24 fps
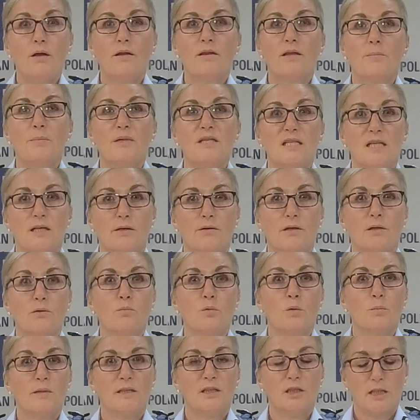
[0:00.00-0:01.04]
the material
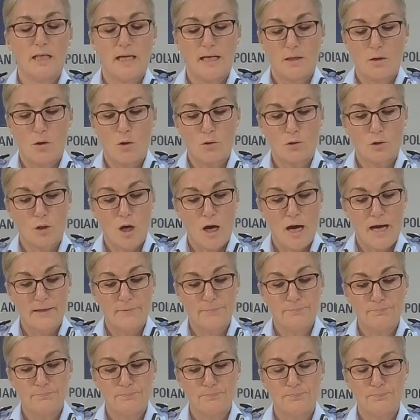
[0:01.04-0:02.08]
will be shared online.